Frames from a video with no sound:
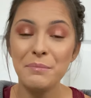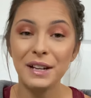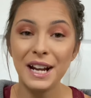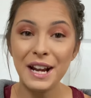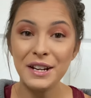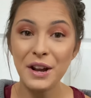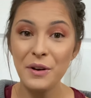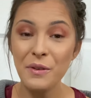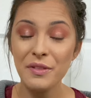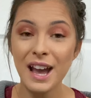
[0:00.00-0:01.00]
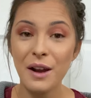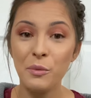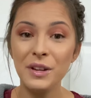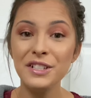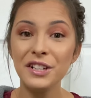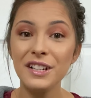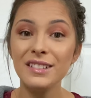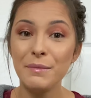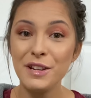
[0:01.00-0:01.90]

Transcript: but I know that winters in